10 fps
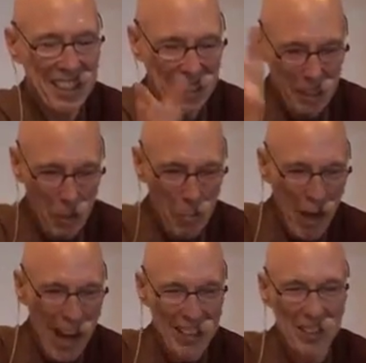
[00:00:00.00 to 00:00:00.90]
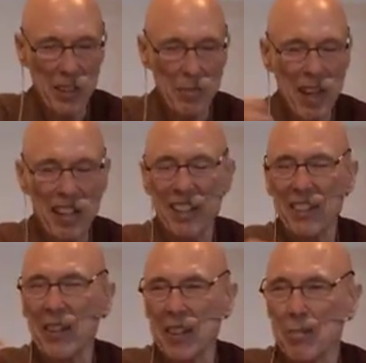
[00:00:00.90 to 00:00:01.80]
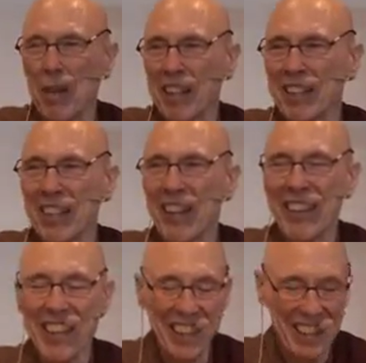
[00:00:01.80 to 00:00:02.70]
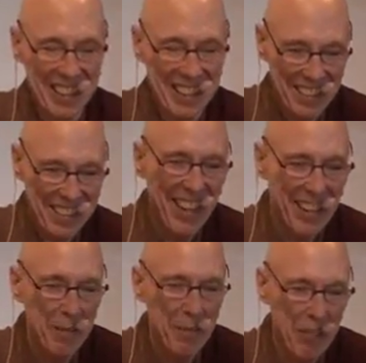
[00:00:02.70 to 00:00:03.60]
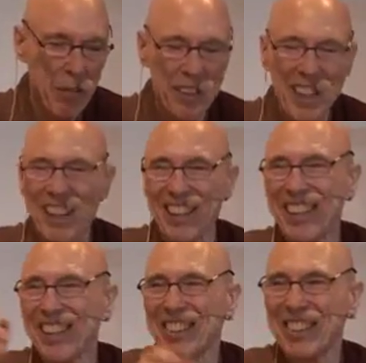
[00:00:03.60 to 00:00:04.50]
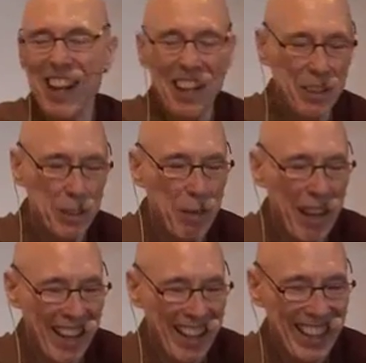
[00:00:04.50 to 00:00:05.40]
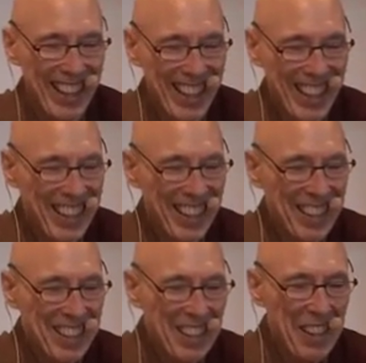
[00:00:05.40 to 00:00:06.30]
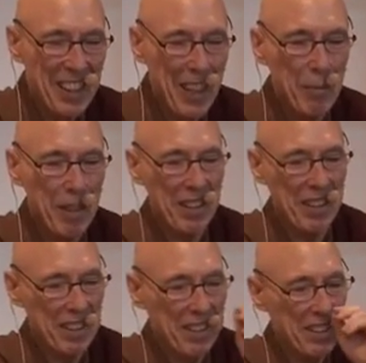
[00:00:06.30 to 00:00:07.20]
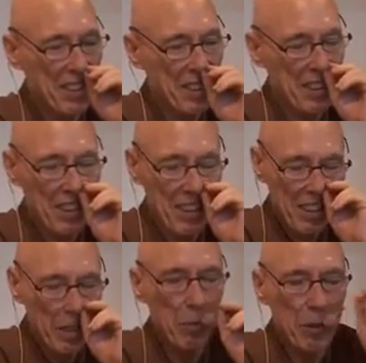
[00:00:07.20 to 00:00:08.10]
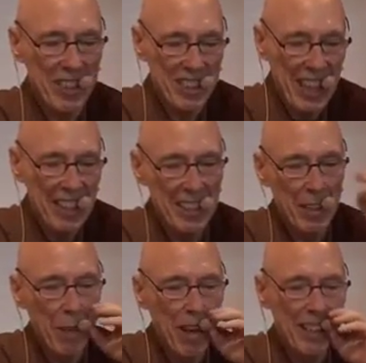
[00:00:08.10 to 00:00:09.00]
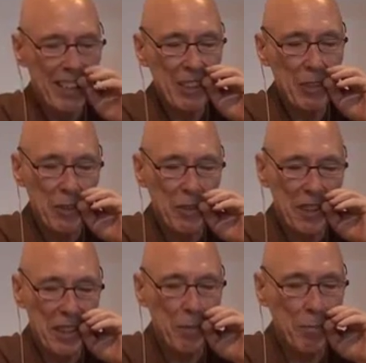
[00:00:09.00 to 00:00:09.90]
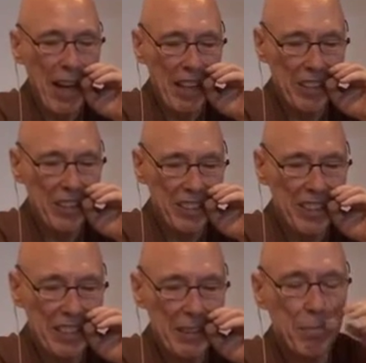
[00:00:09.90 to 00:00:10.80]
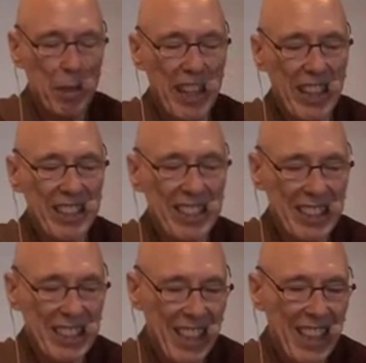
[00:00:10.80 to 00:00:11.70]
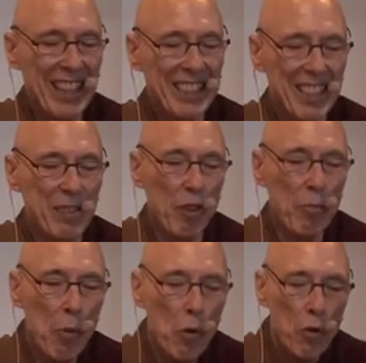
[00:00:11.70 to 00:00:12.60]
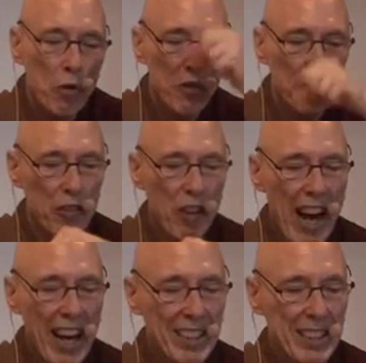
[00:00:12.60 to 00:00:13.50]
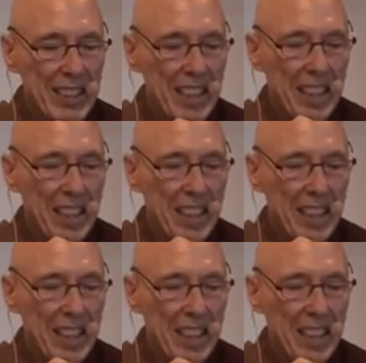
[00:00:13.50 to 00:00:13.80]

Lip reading: Go back to his monastery. Tell him I want those tiles back. Okay, but the Buddha sends the monks to the potter's place And he says, remove the grass